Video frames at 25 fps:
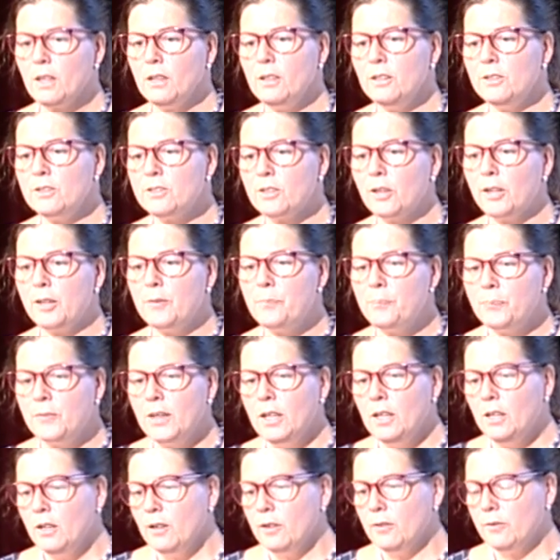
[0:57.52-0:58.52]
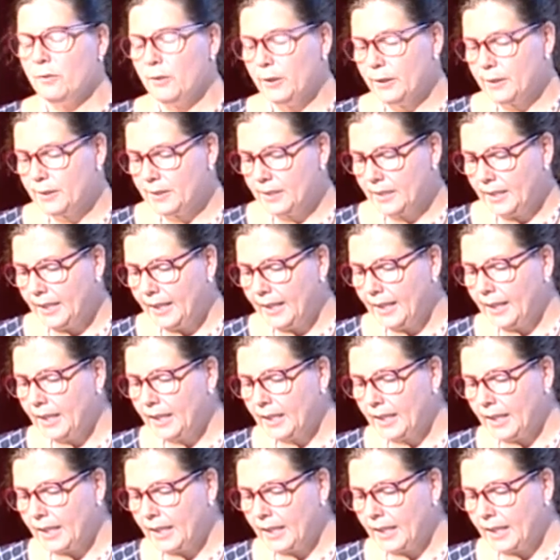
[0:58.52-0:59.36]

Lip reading: So firstly,